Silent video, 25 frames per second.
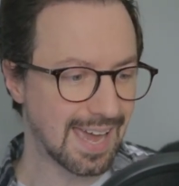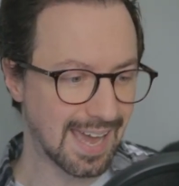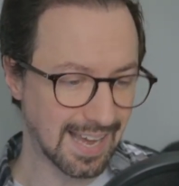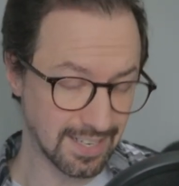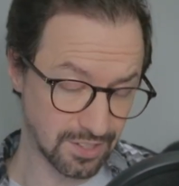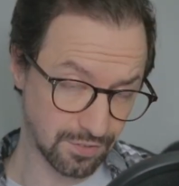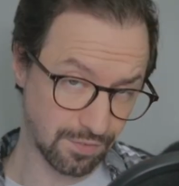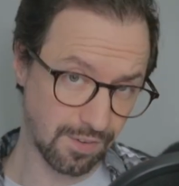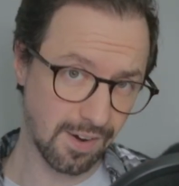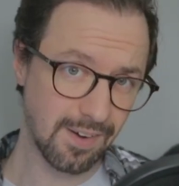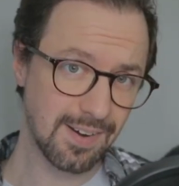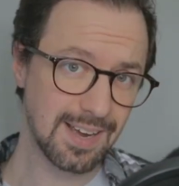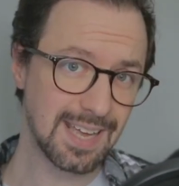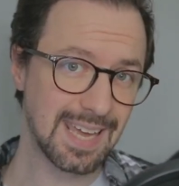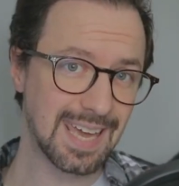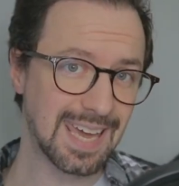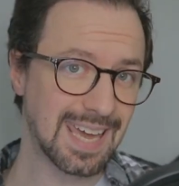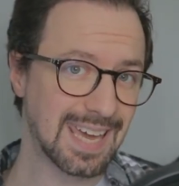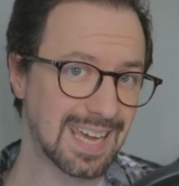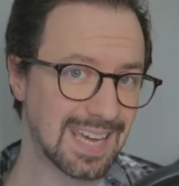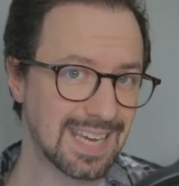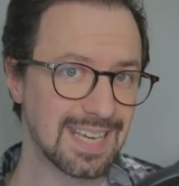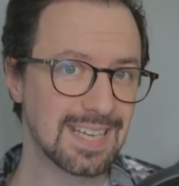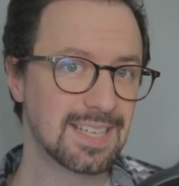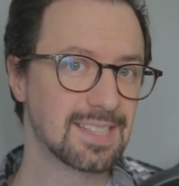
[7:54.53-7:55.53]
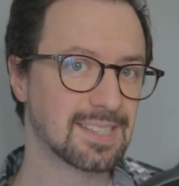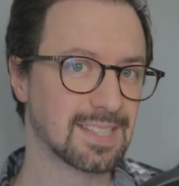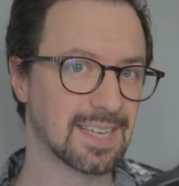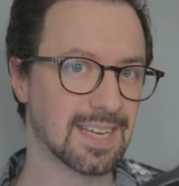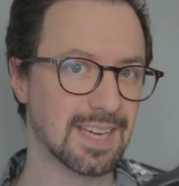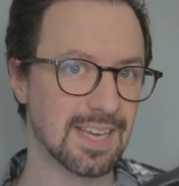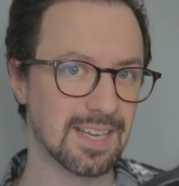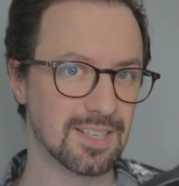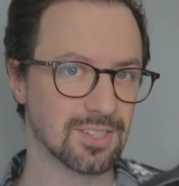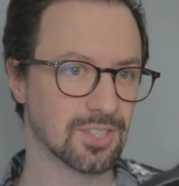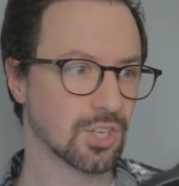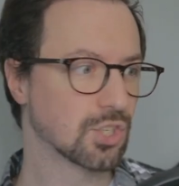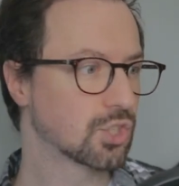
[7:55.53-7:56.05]
It's very
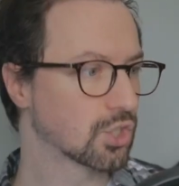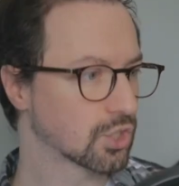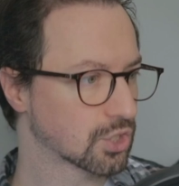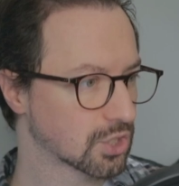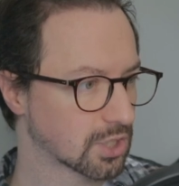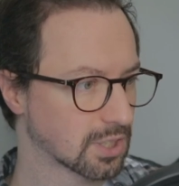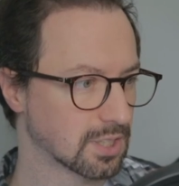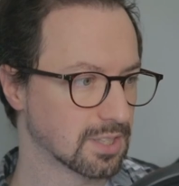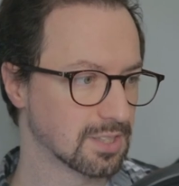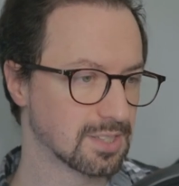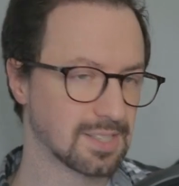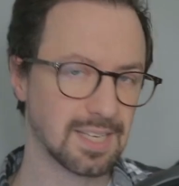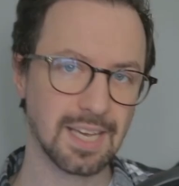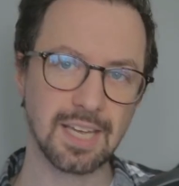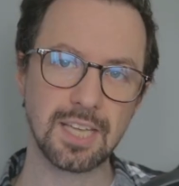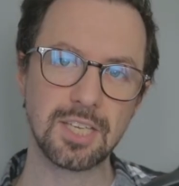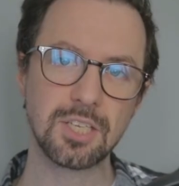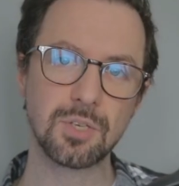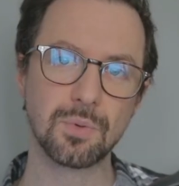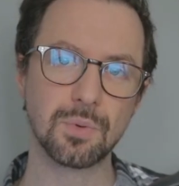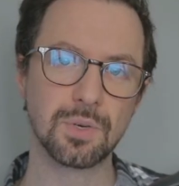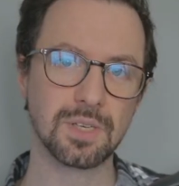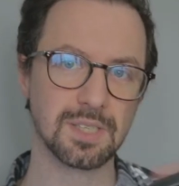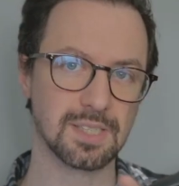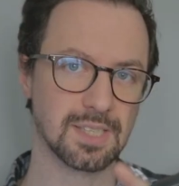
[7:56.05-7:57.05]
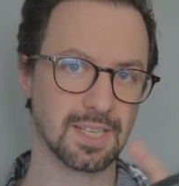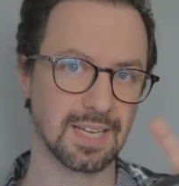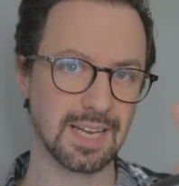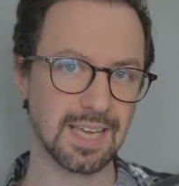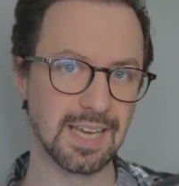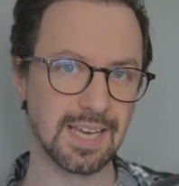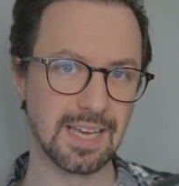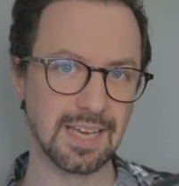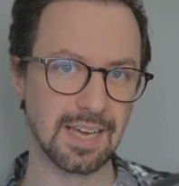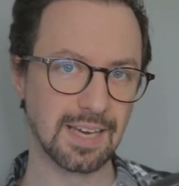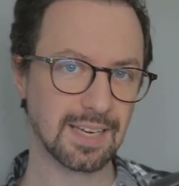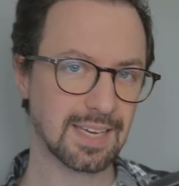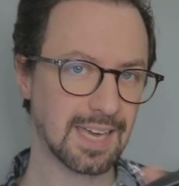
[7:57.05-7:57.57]
easy to just
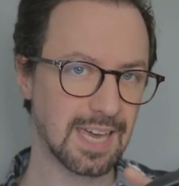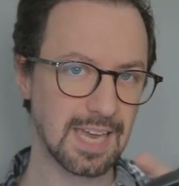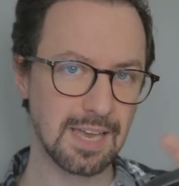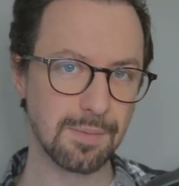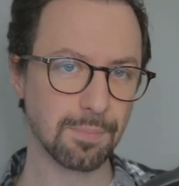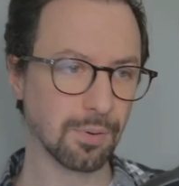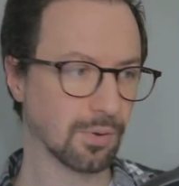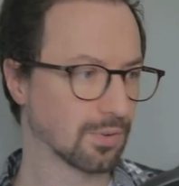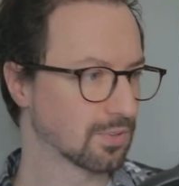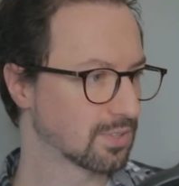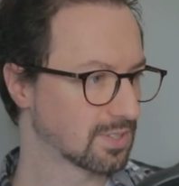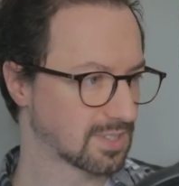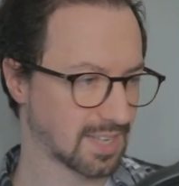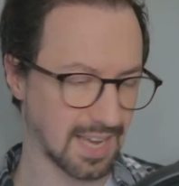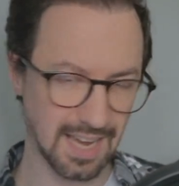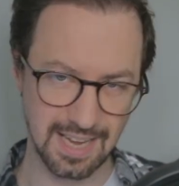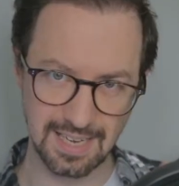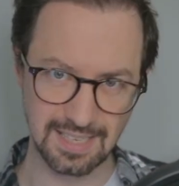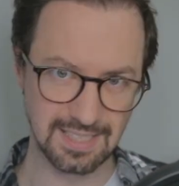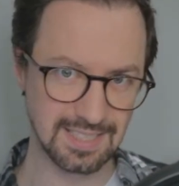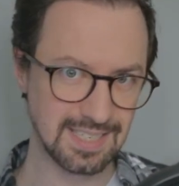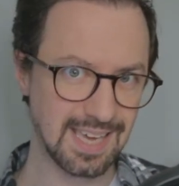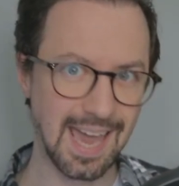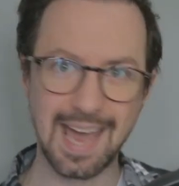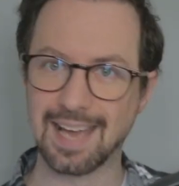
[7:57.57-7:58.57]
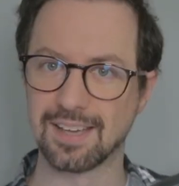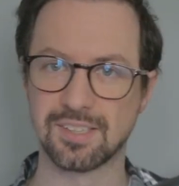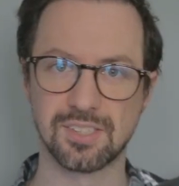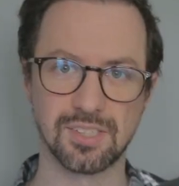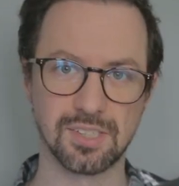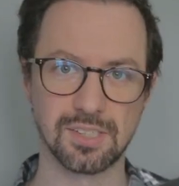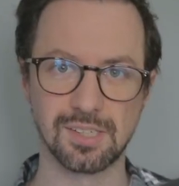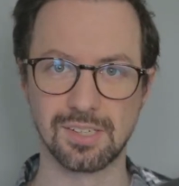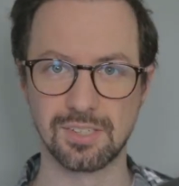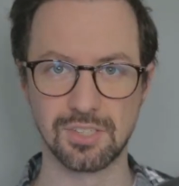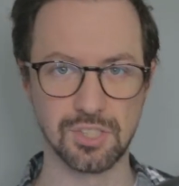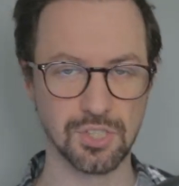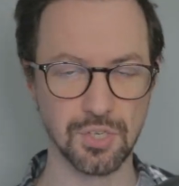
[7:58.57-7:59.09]
continuously keep on saying
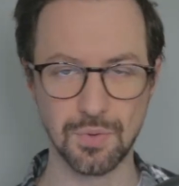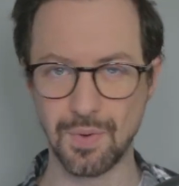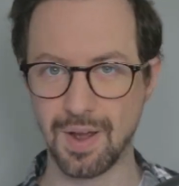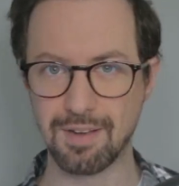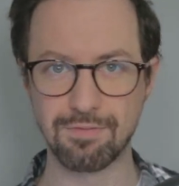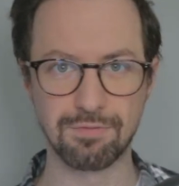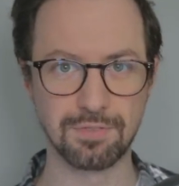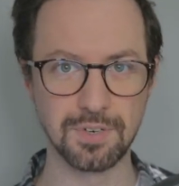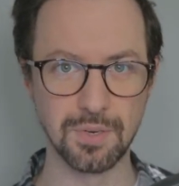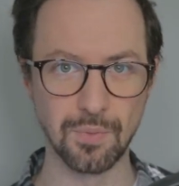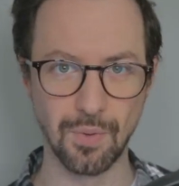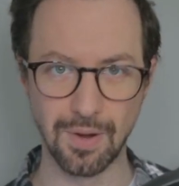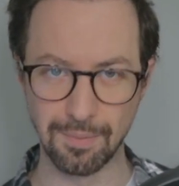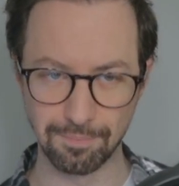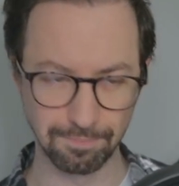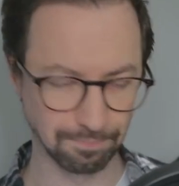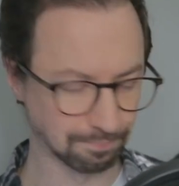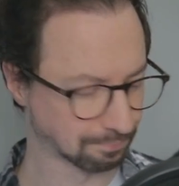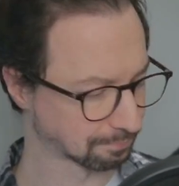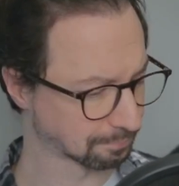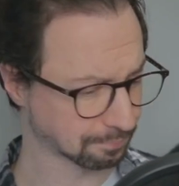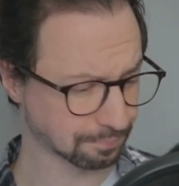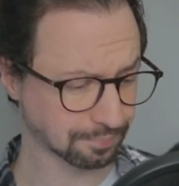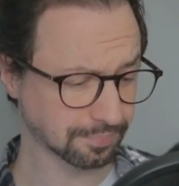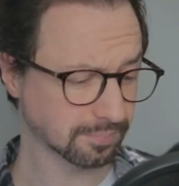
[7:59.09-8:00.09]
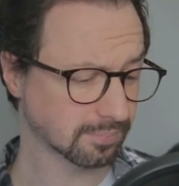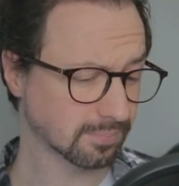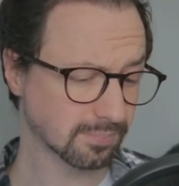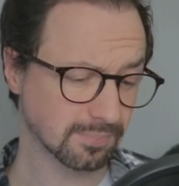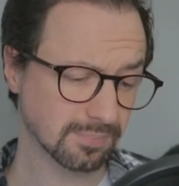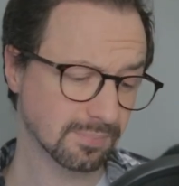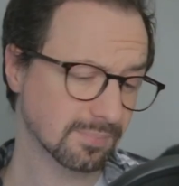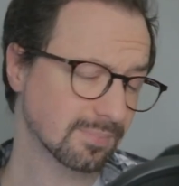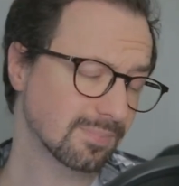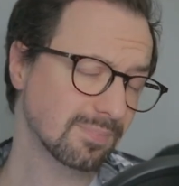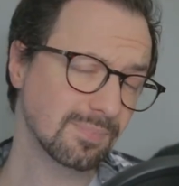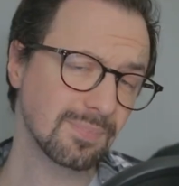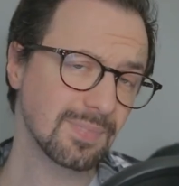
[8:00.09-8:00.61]
yes to everyone.
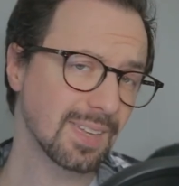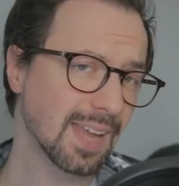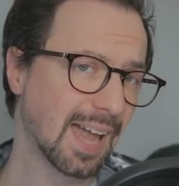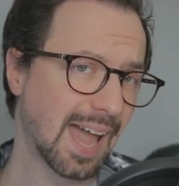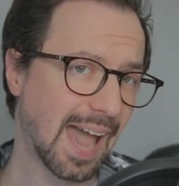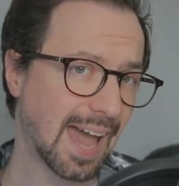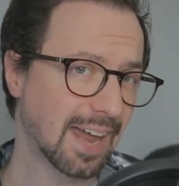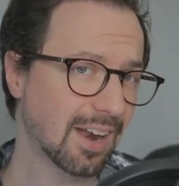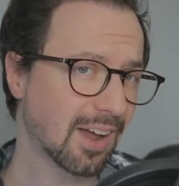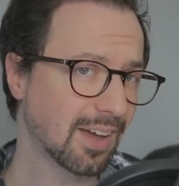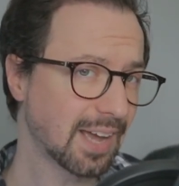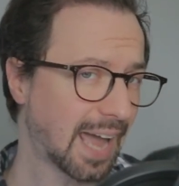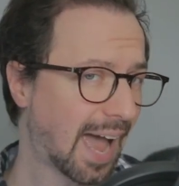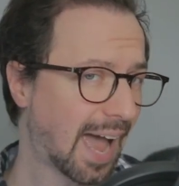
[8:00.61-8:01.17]
And I